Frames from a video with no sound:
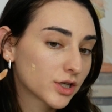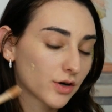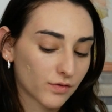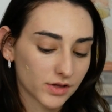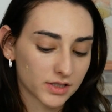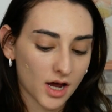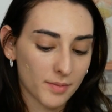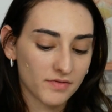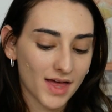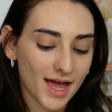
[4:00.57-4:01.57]
over the
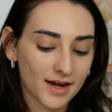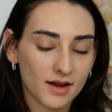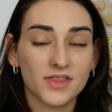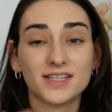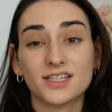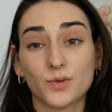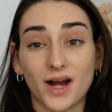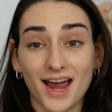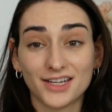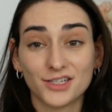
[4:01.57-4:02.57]
top of that. This is what
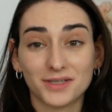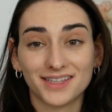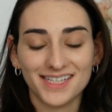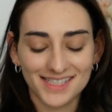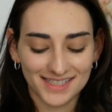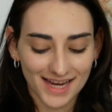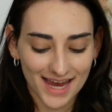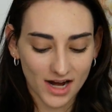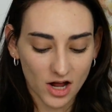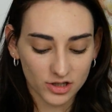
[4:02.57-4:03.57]
I do at least,
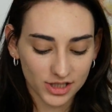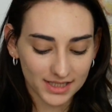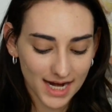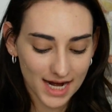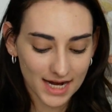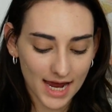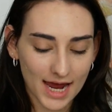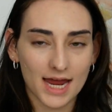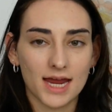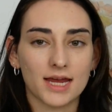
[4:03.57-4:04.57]
and I'll just take
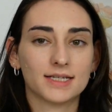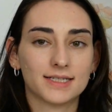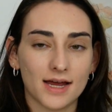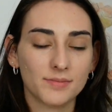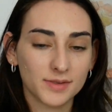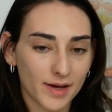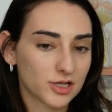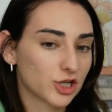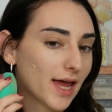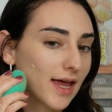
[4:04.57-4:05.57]
a damp
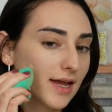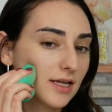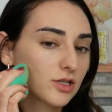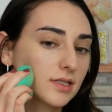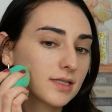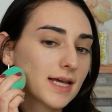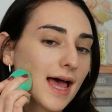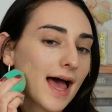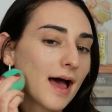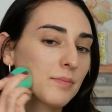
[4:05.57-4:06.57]
sponge again and just
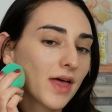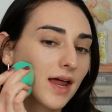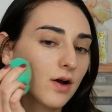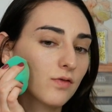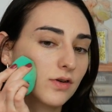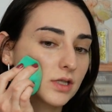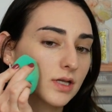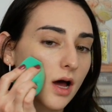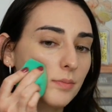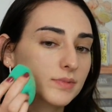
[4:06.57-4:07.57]
tap that over the
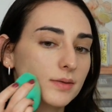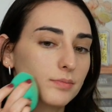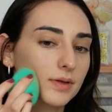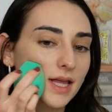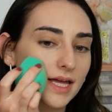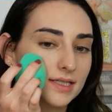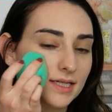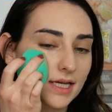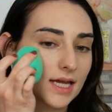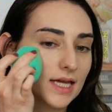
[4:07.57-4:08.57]
top to blend
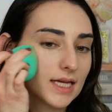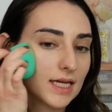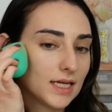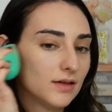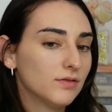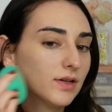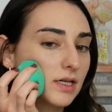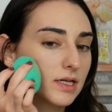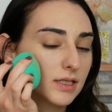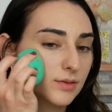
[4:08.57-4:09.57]
it in
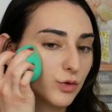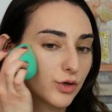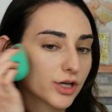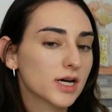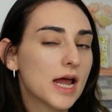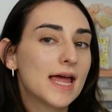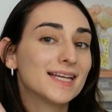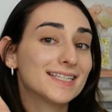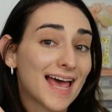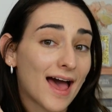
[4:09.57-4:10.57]
even smoother.
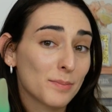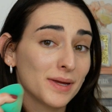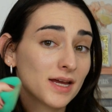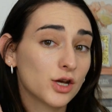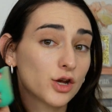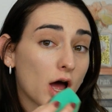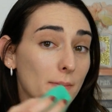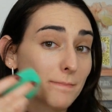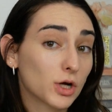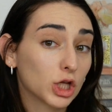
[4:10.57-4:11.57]
Tapping,
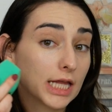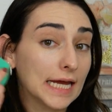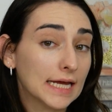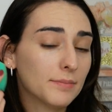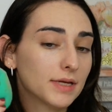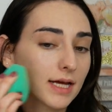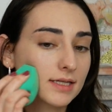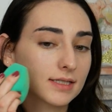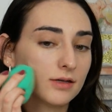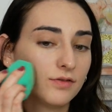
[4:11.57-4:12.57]
not pulling,
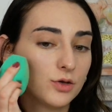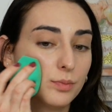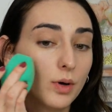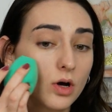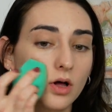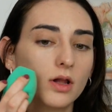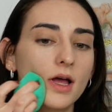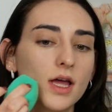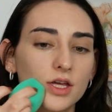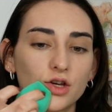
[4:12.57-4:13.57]
because if you
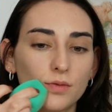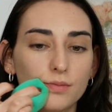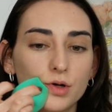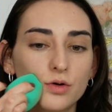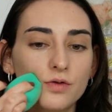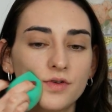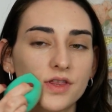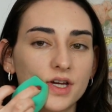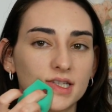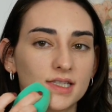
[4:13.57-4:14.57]
pull, you'll move
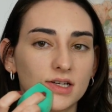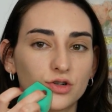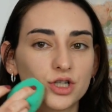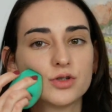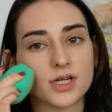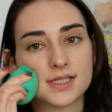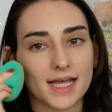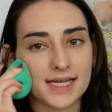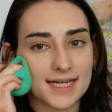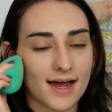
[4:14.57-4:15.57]
the concealer you just
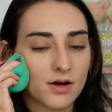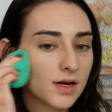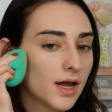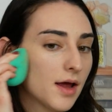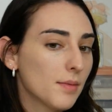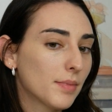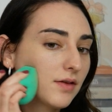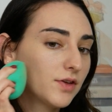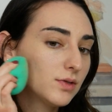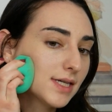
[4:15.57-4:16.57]
laid down, but
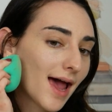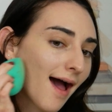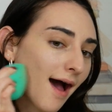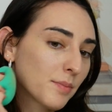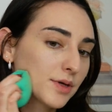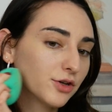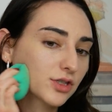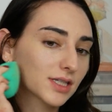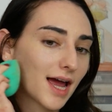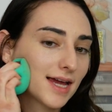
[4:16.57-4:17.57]
if you tap, you're
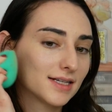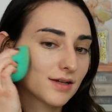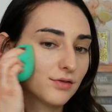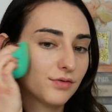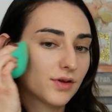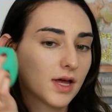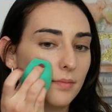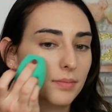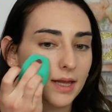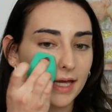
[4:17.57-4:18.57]
just kind of
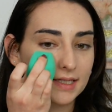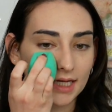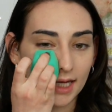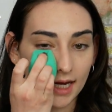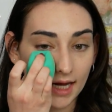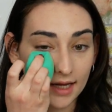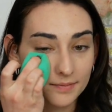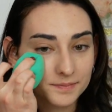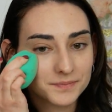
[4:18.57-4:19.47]
blending it in.